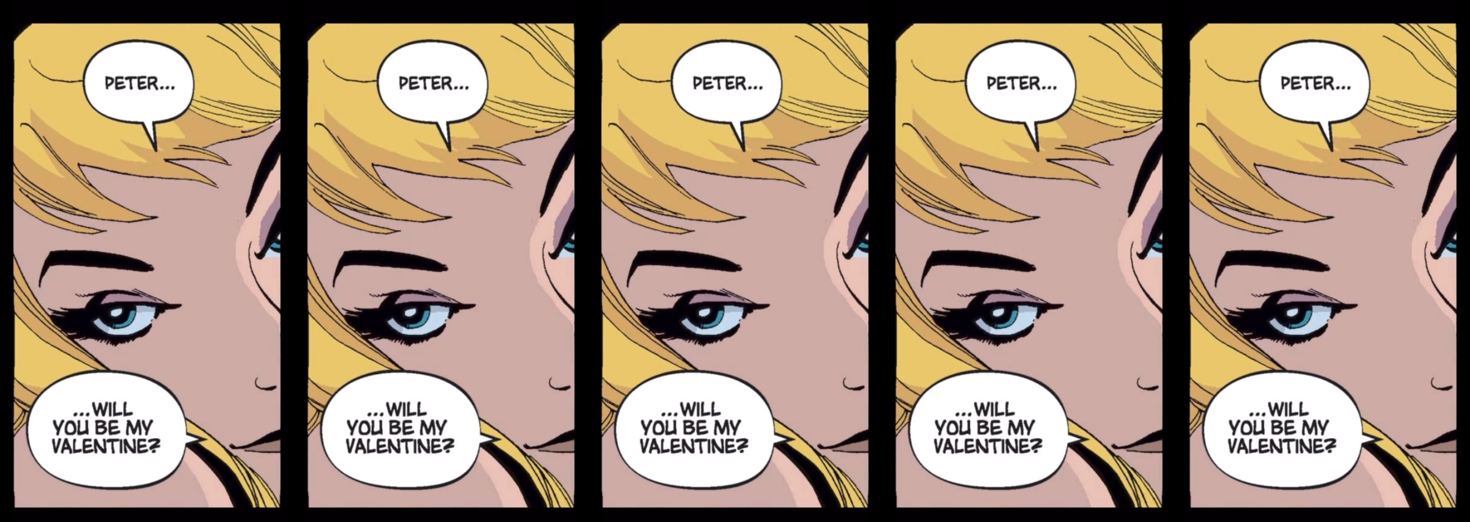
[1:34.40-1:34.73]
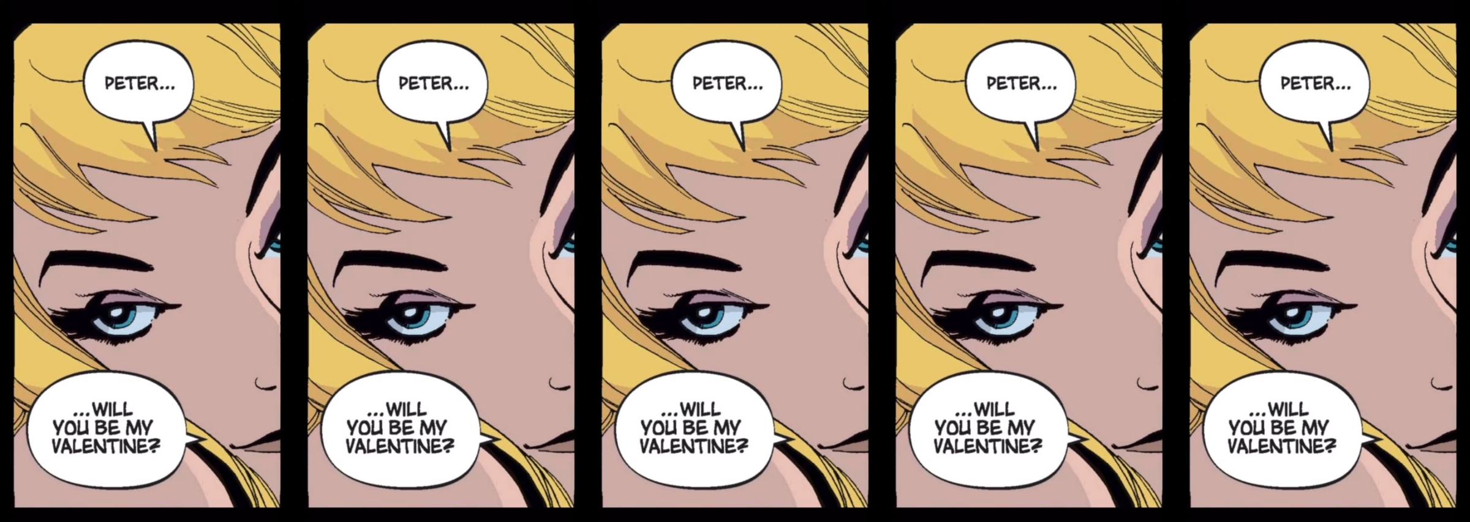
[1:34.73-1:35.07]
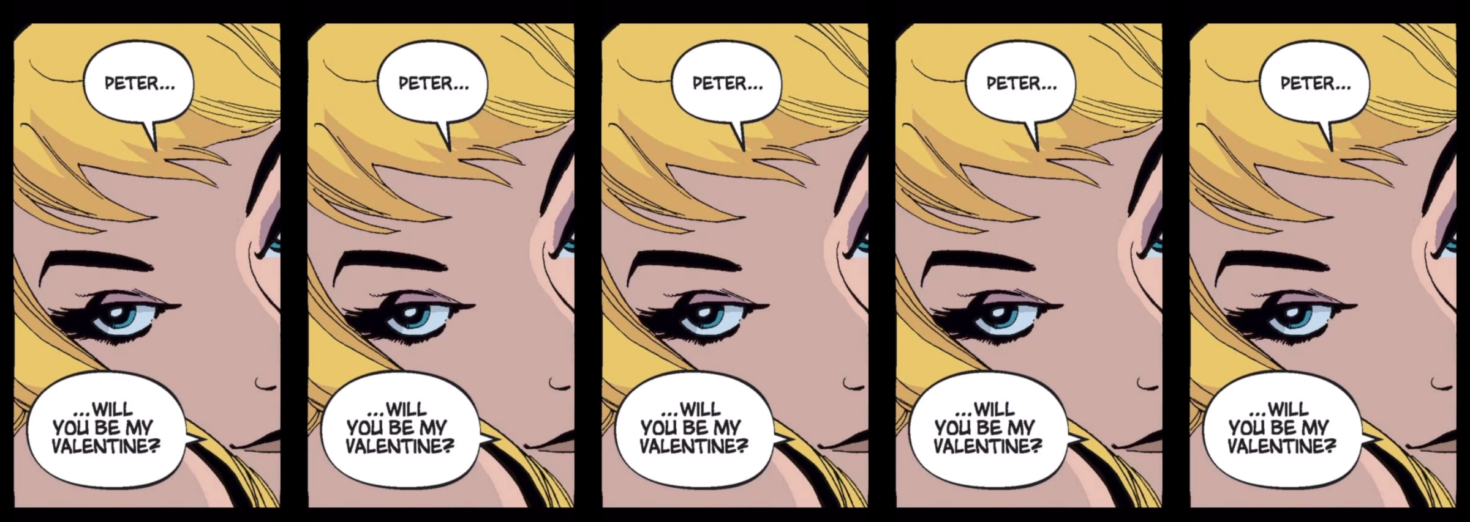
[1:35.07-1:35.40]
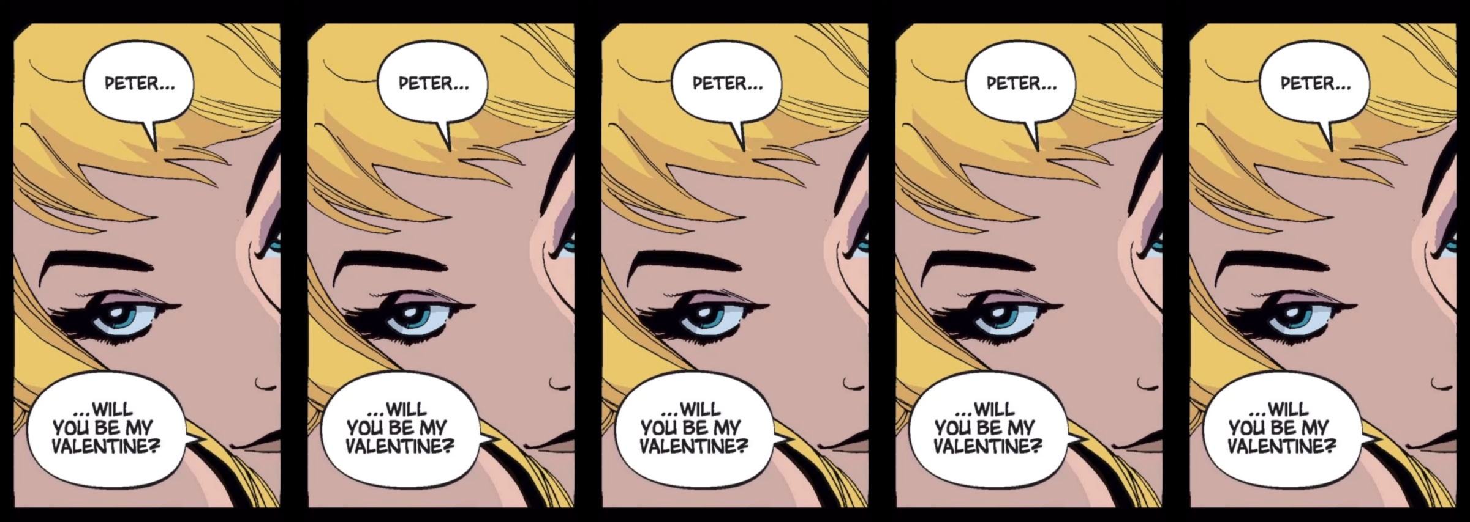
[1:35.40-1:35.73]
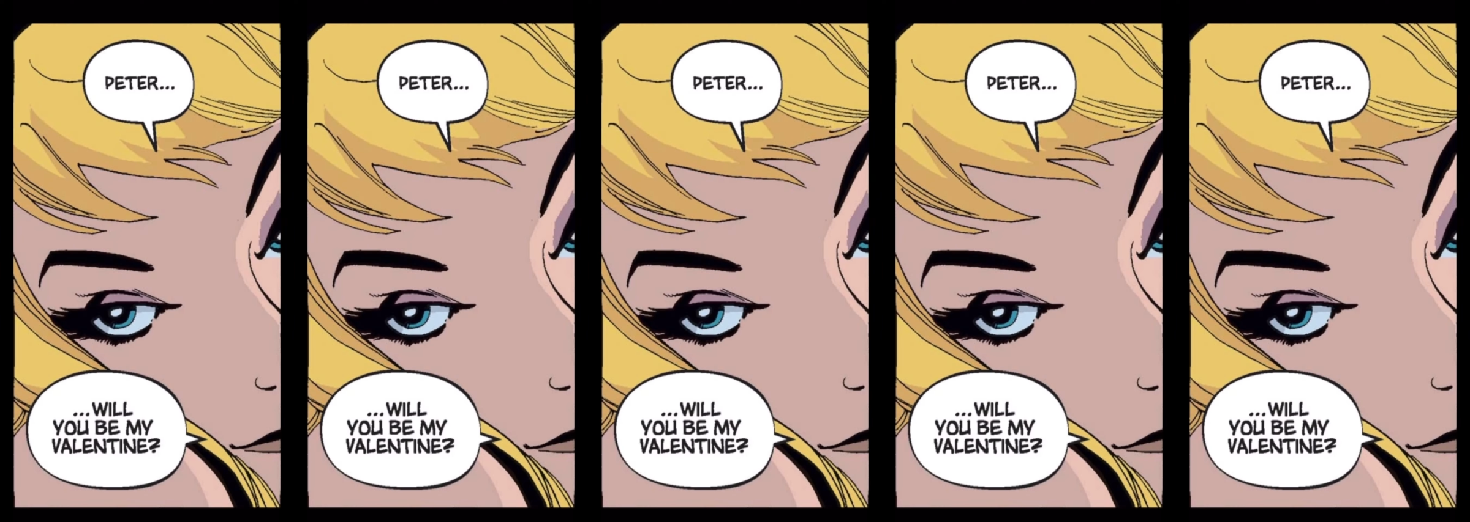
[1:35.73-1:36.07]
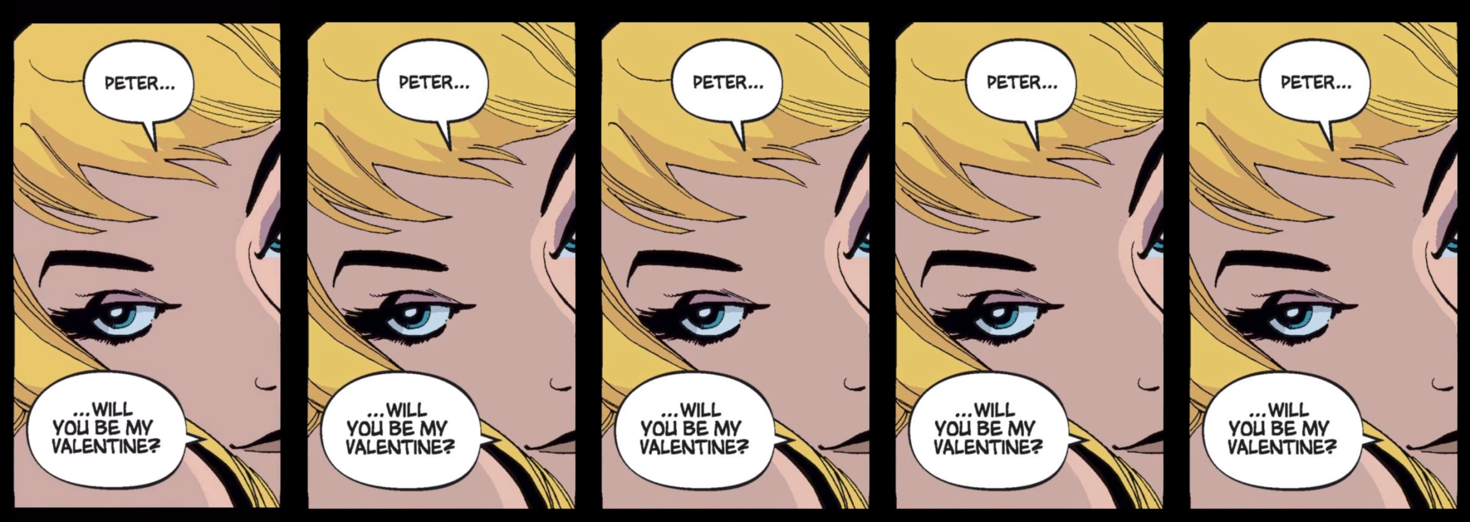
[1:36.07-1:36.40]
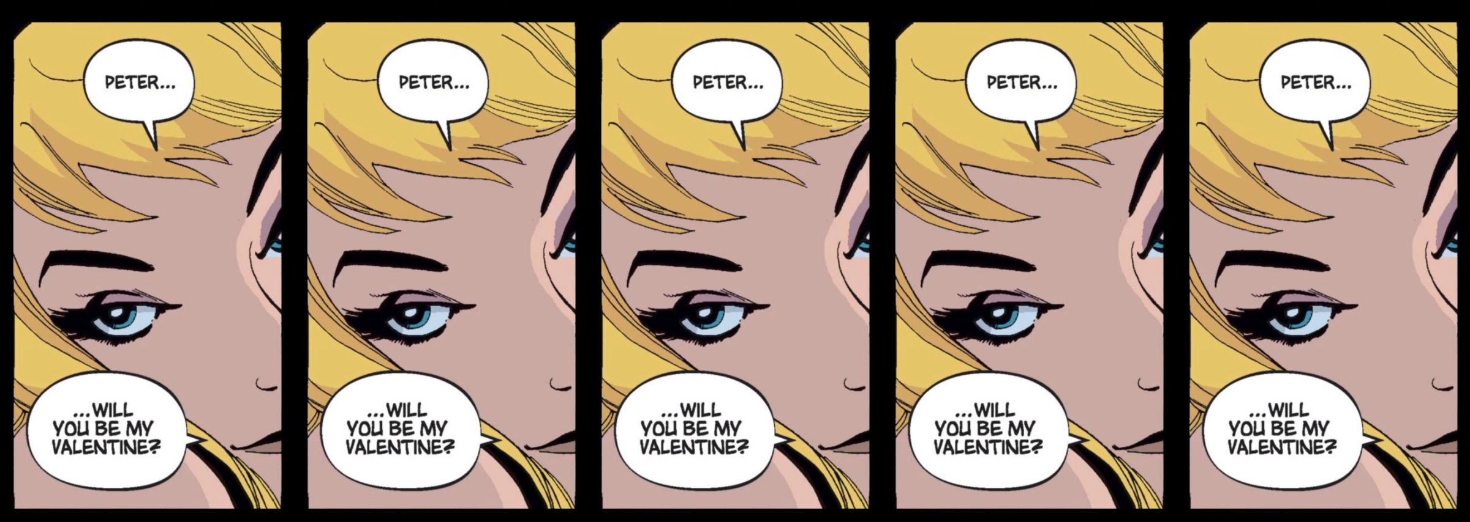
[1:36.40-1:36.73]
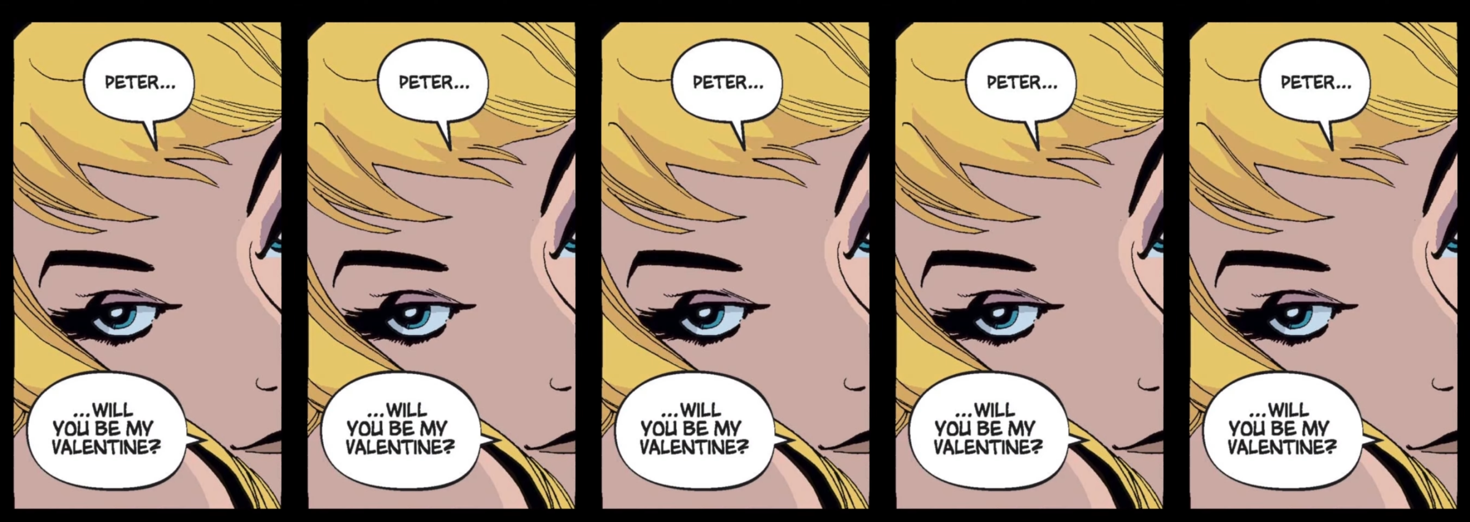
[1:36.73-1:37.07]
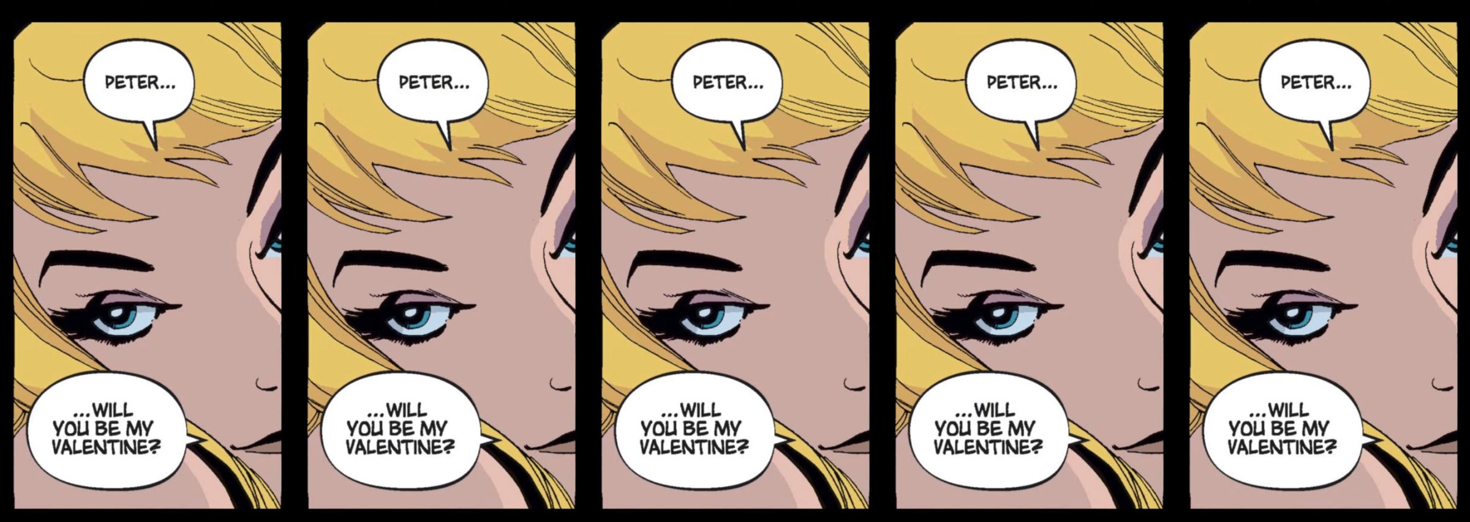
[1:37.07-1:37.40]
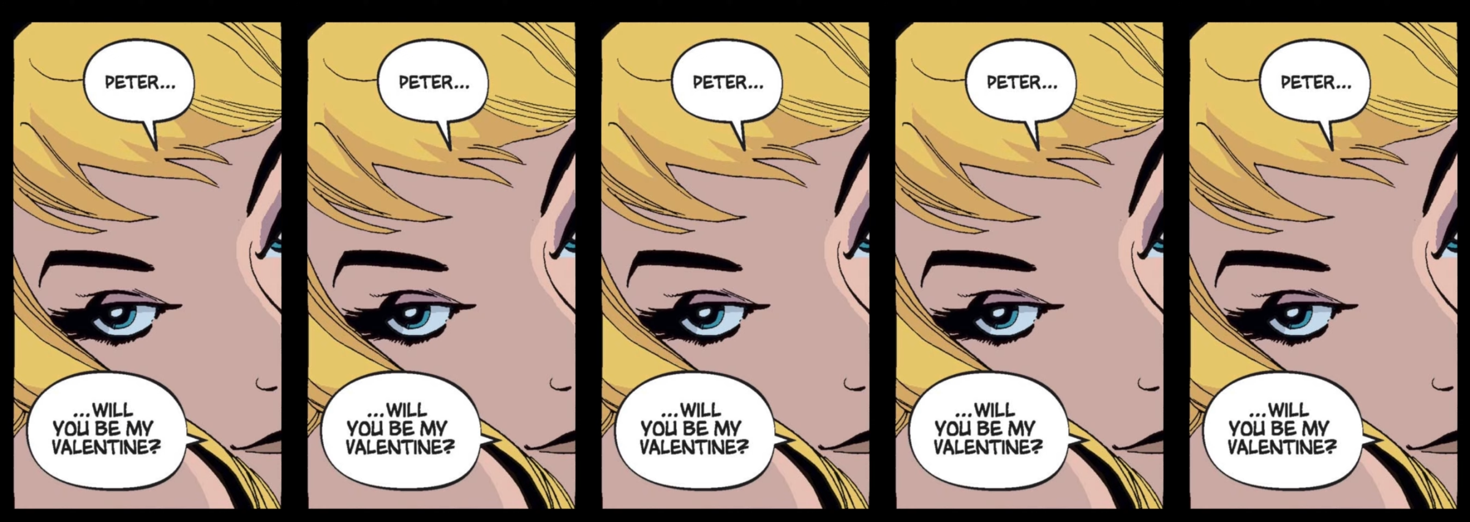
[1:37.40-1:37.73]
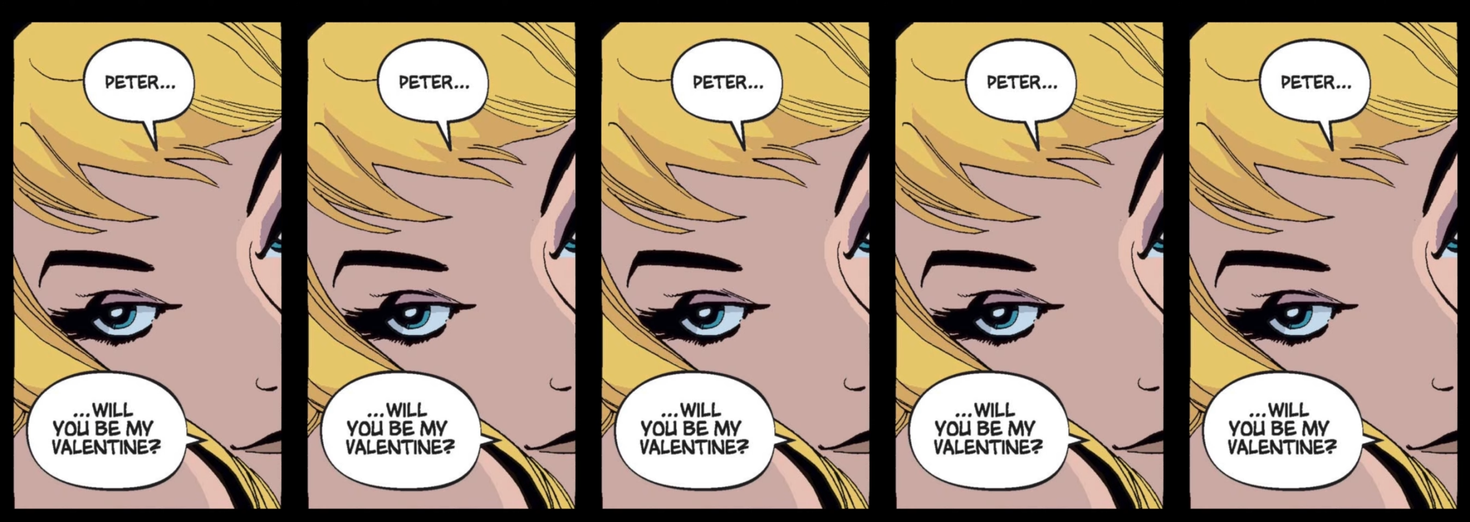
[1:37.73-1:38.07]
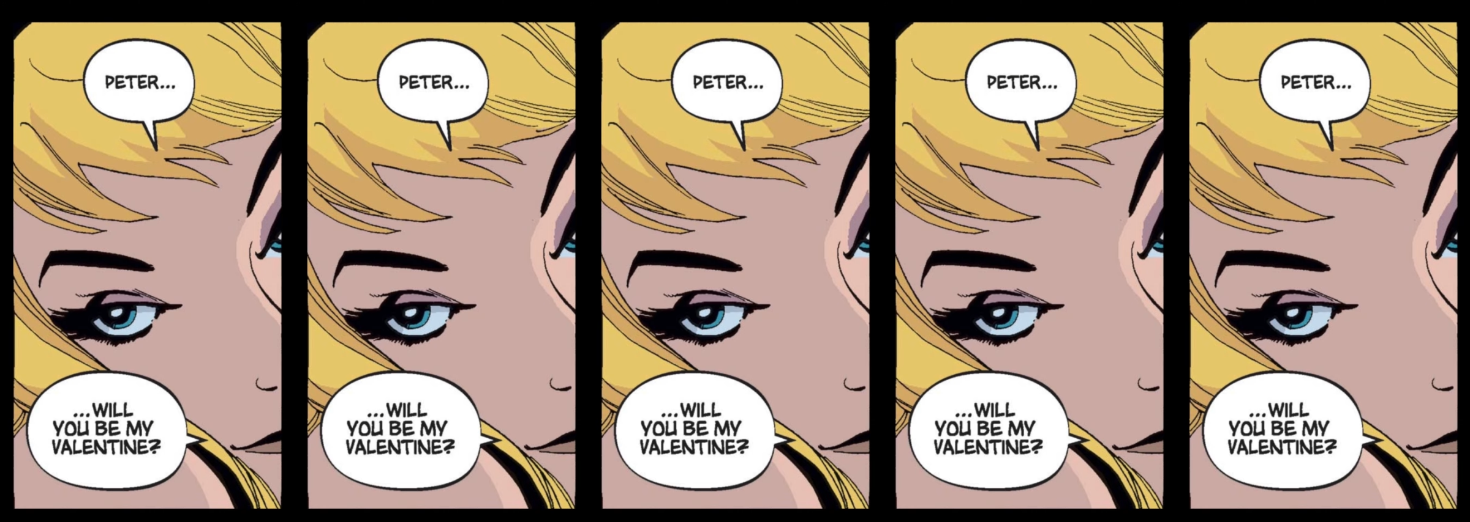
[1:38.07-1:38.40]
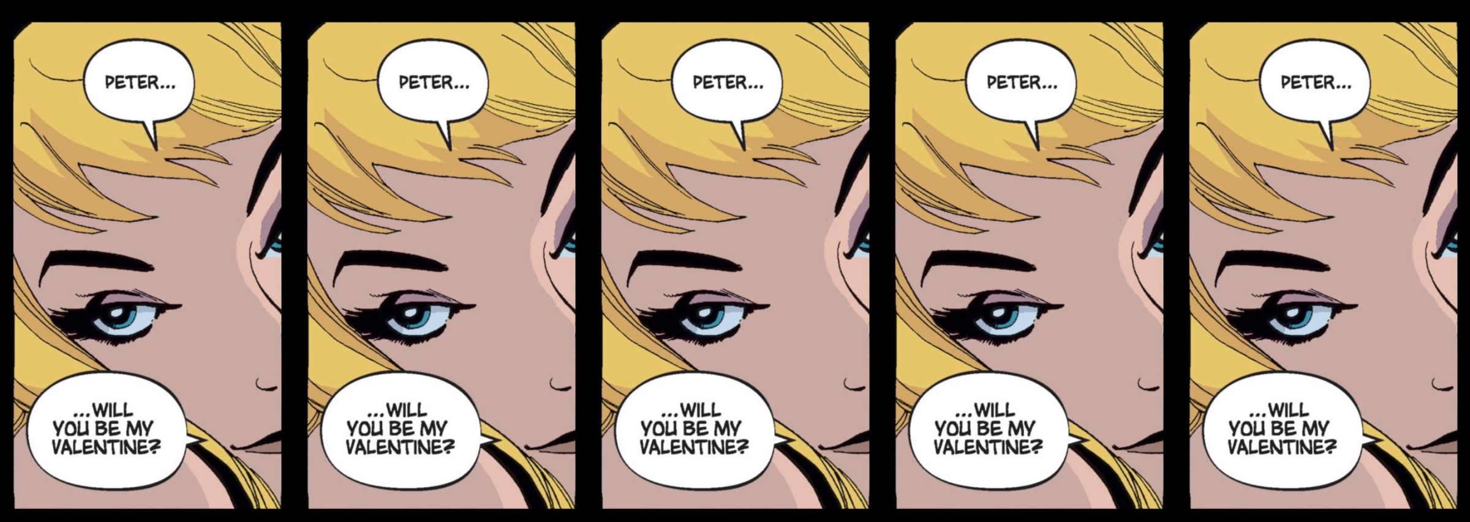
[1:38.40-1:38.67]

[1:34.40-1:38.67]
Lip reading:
[unreadable: no face in view]